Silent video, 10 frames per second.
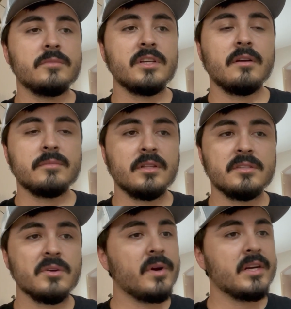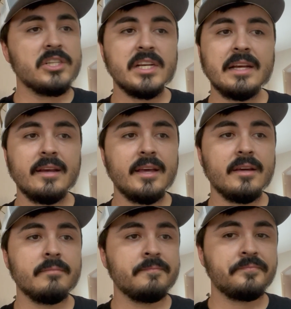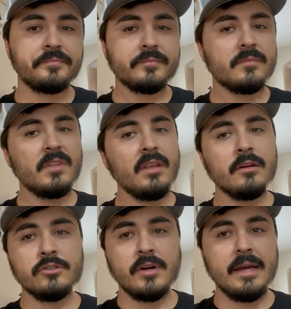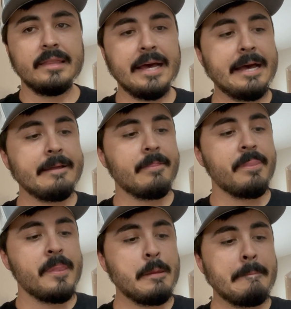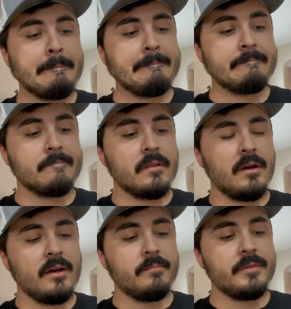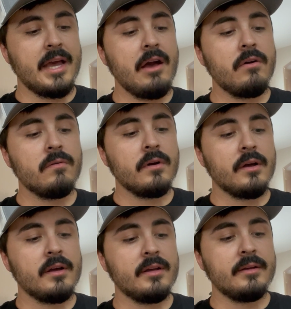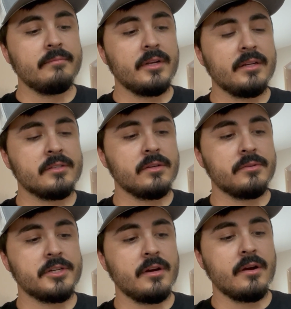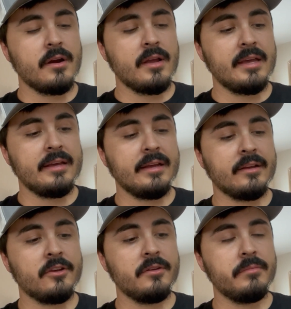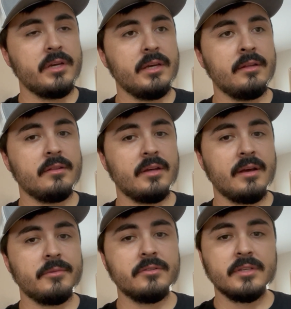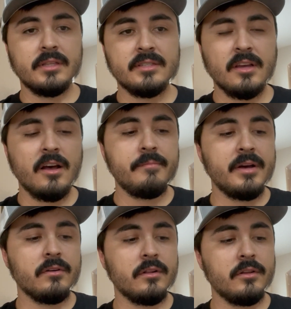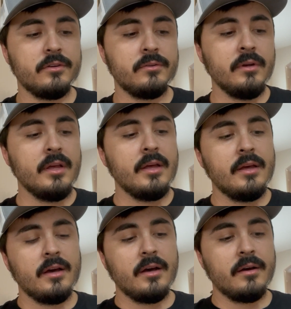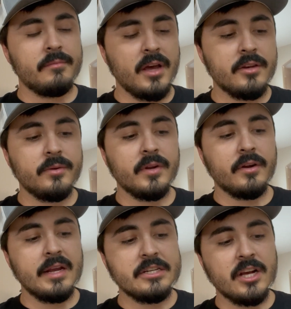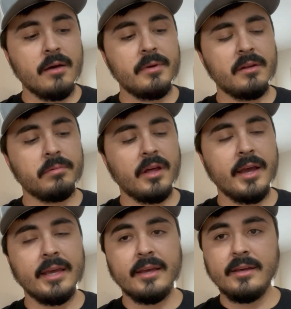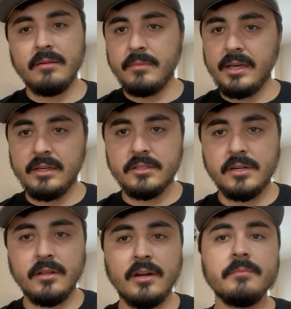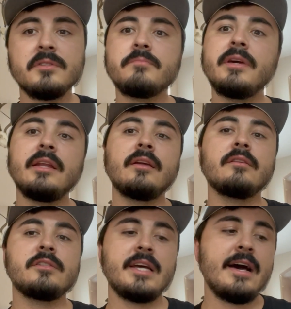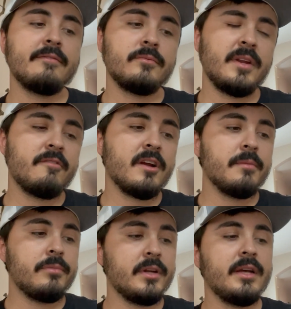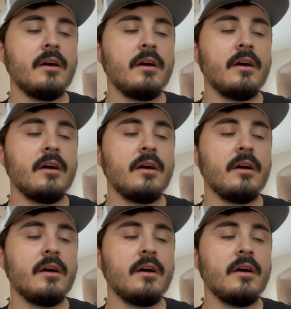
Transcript: took them to the squaring jig again, tried that. Now I'm not so sure. It could be that I'm using this hot melt glue not doing a great job at applying it and making sure that I'm spinning the shaft whenever I put it